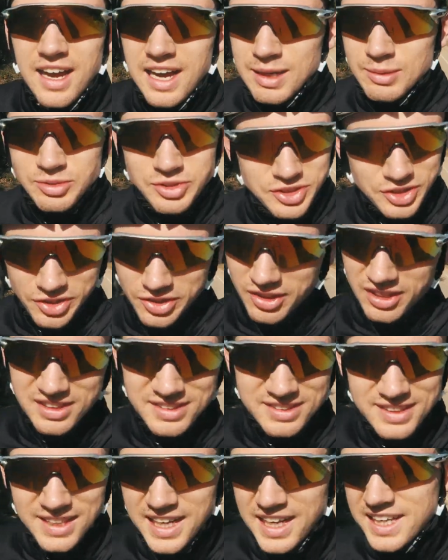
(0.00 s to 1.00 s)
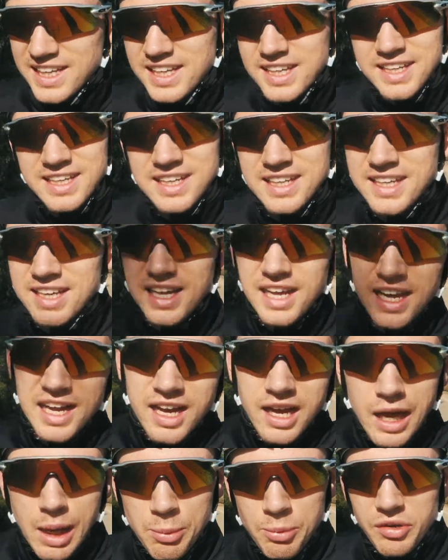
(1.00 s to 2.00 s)
I'm struggling today
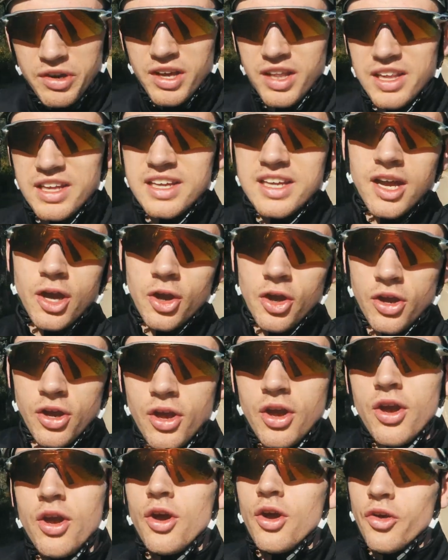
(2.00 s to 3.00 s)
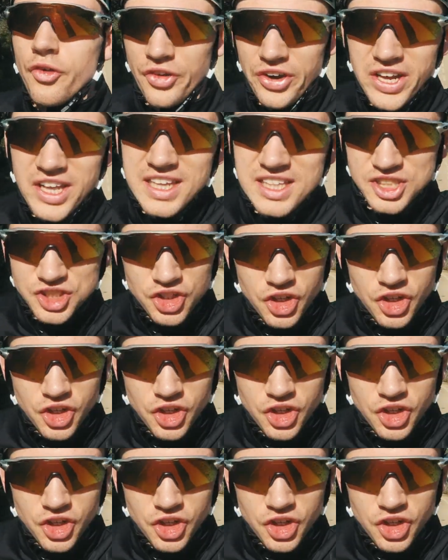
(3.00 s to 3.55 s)
I'm really really